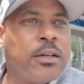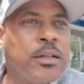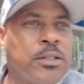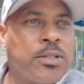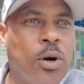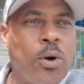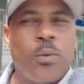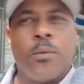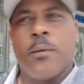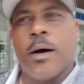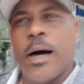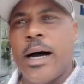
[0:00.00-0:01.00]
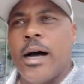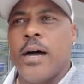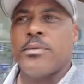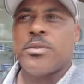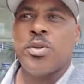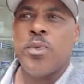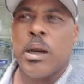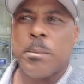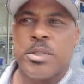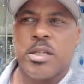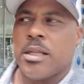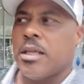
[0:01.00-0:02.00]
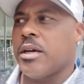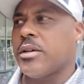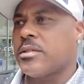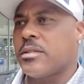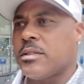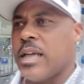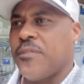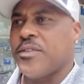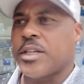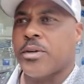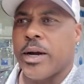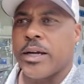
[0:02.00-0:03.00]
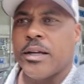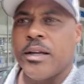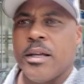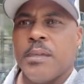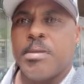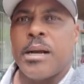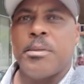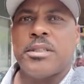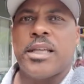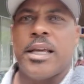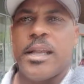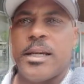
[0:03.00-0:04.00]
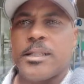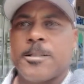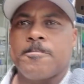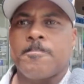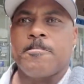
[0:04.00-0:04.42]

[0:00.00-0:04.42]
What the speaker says: So 200% a year is definitely great. But I'm going to say this.